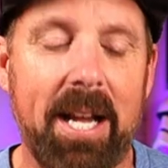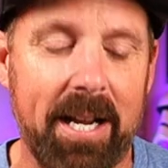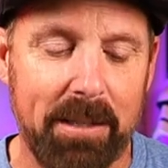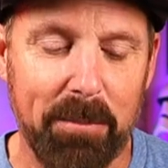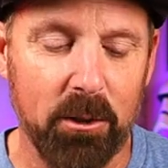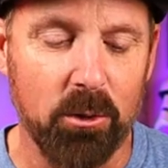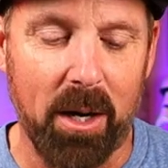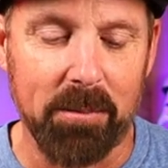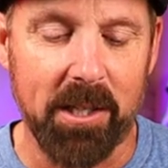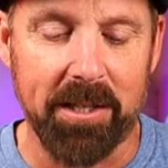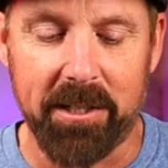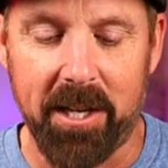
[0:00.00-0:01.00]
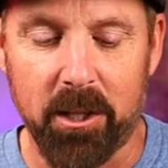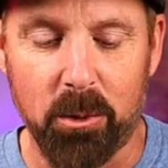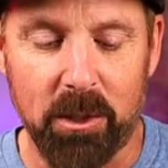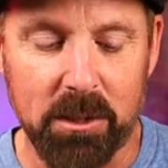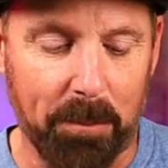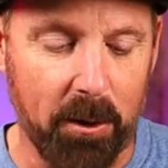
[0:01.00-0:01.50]
80 milligrams like the other
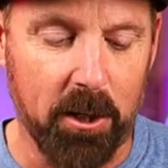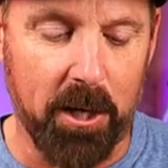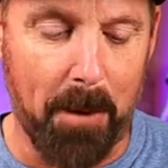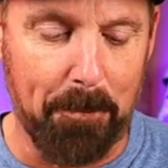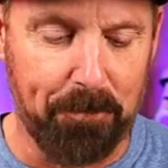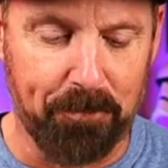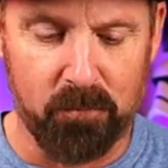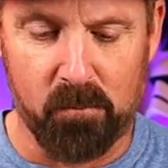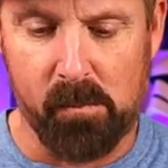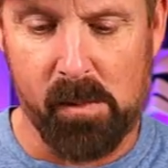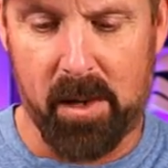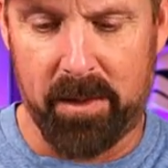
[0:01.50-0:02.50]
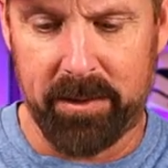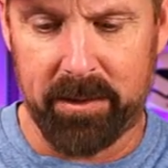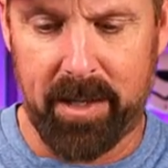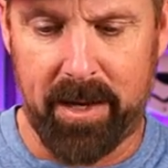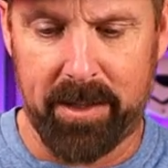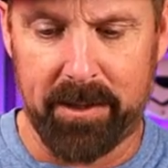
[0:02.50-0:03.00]
ones per cup. And
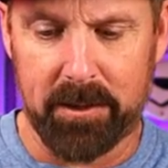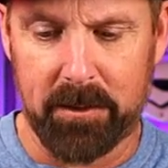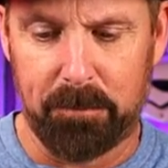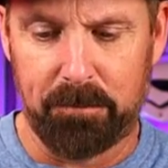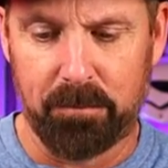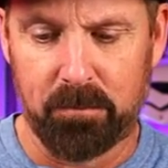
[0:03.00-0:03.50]
this has